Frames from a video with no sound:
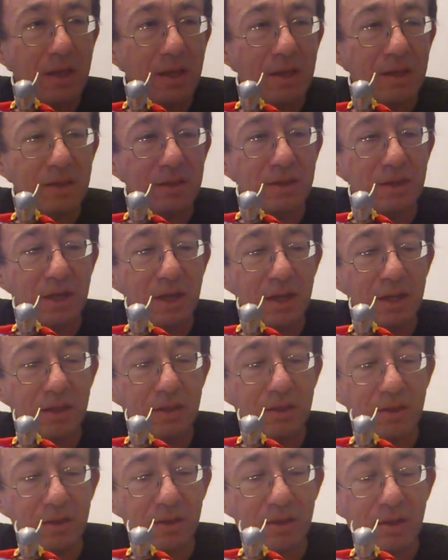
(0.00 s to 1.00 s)
that
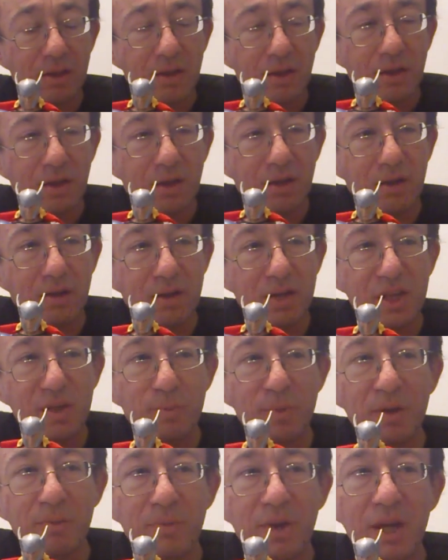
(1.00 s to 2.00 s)
he's
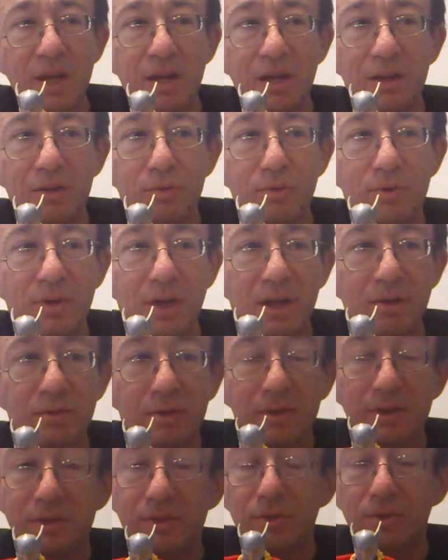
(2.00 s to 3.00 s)
been made into
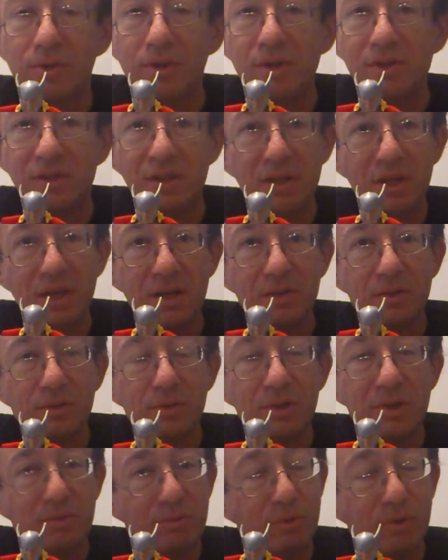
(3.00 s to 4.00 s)
countless toys, and his
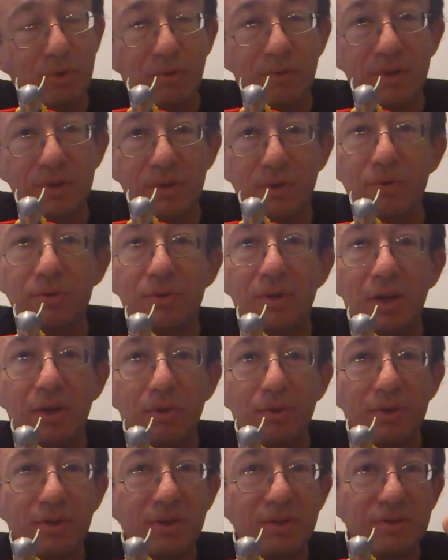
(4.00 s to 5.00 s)
toys would always usually
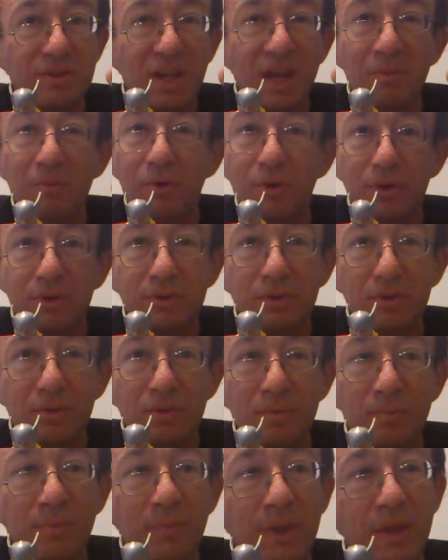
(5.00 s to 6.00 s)
look the same
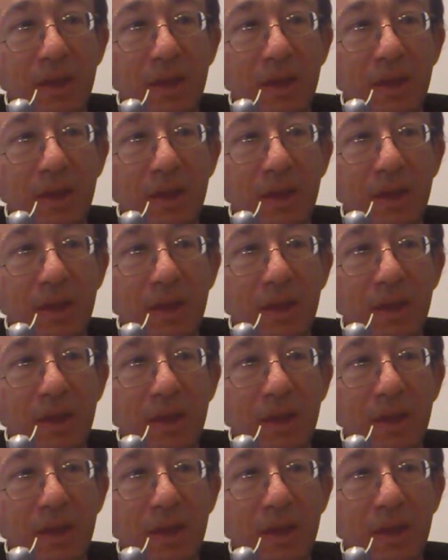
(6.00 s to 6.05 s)
costume